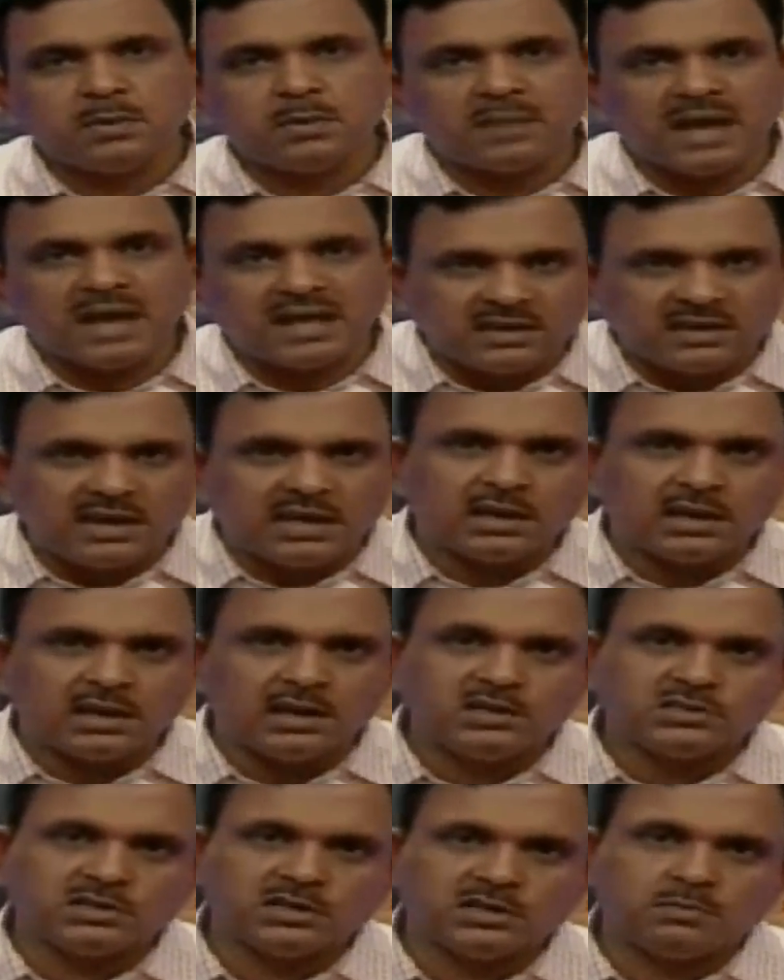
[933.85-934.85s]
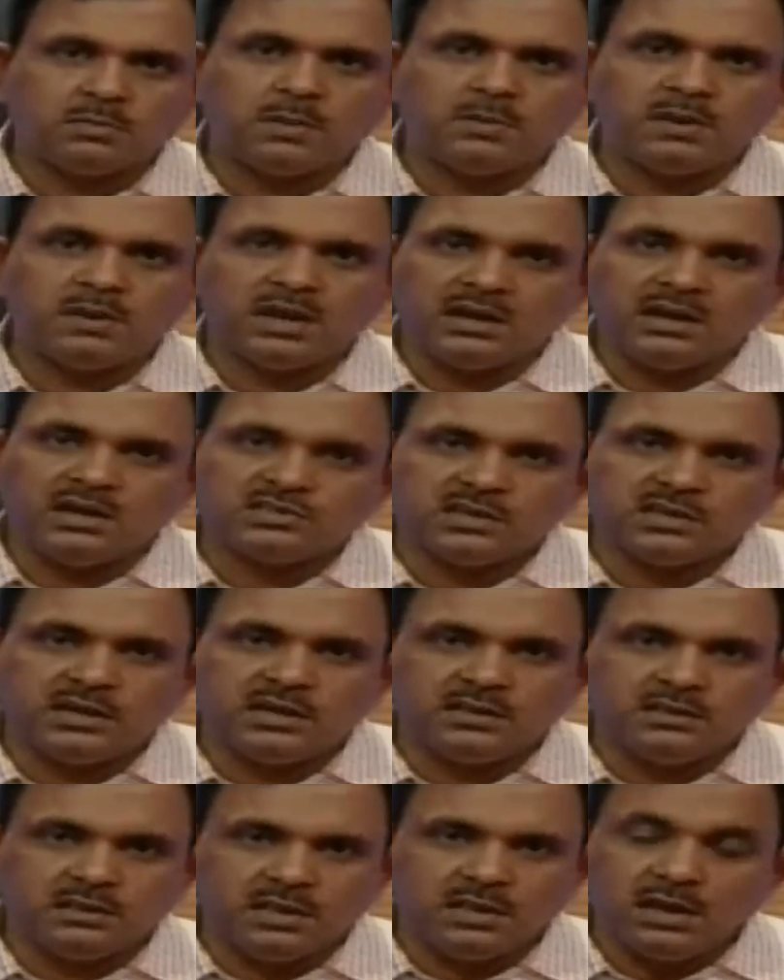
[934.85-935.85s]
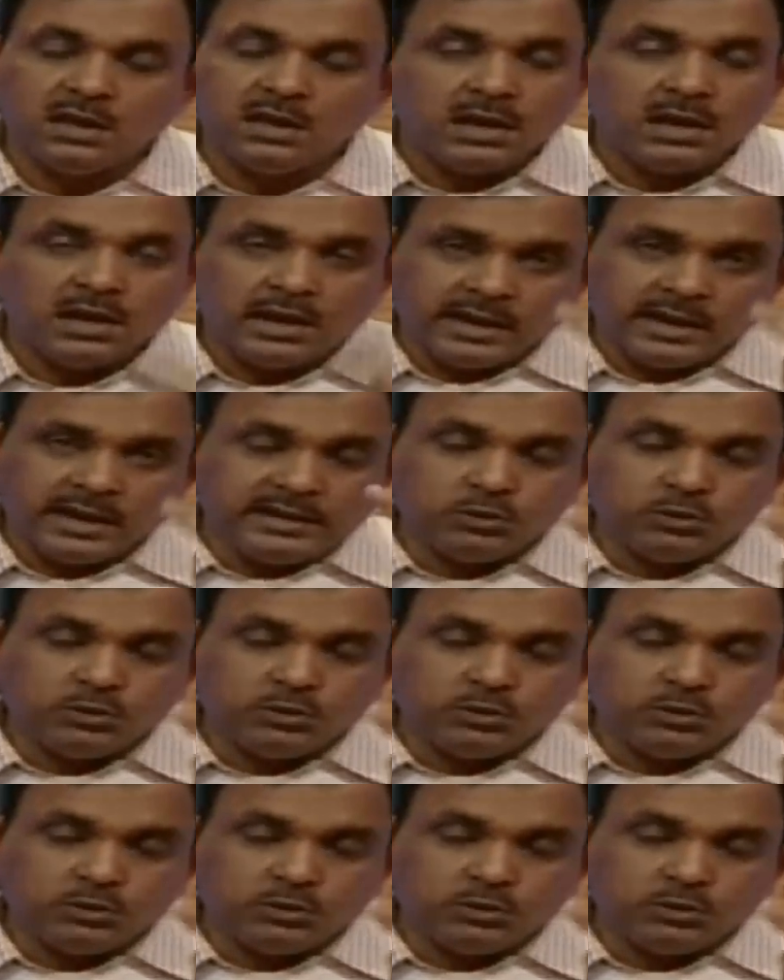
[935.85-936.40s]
it may be math and English, it may be English and Hindi.